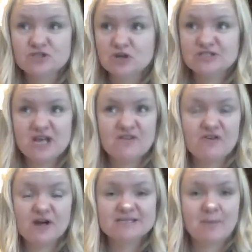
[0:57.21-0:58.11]
so say for
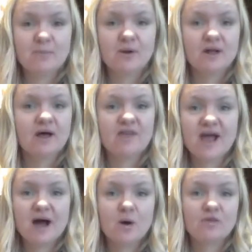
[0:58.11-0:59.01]
example
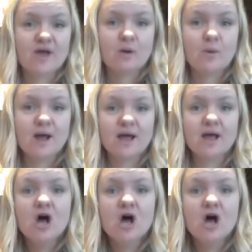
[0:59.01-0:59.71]
they weigh